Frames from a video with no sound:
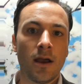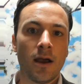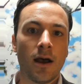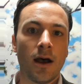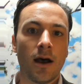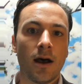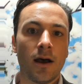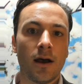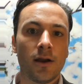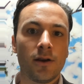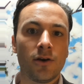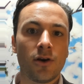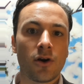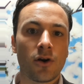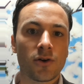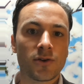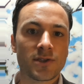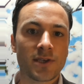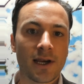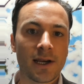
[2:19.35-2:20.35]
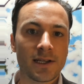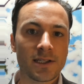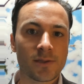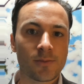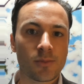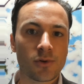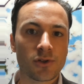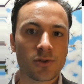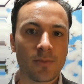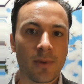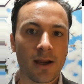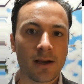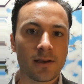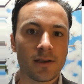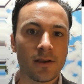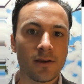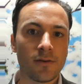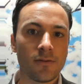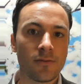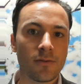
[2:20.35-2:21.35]
neuroscience
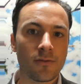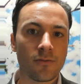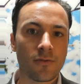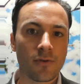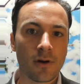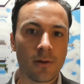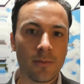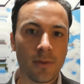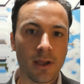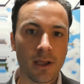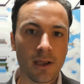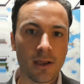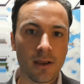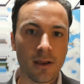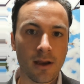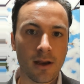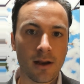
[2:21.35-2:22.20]
perspective, and from a